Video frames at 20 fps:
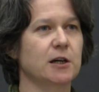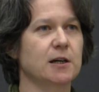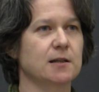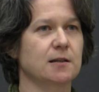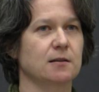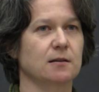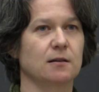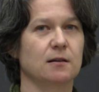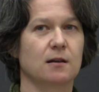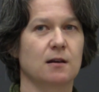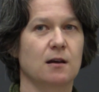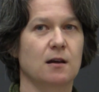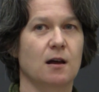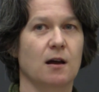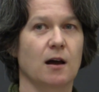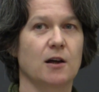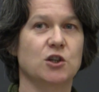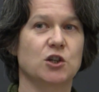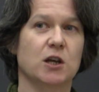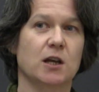reason.
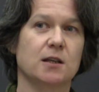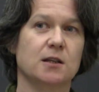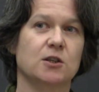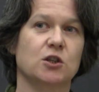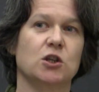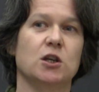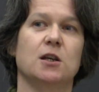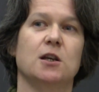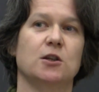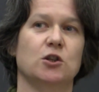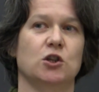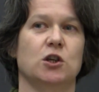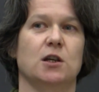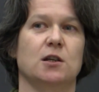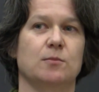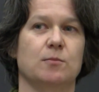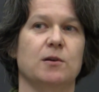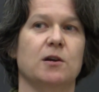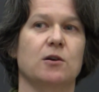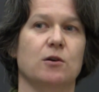I just did it
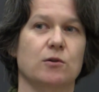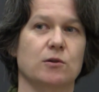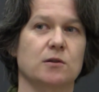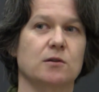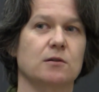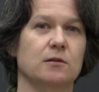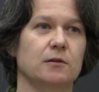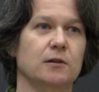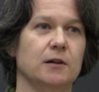just because.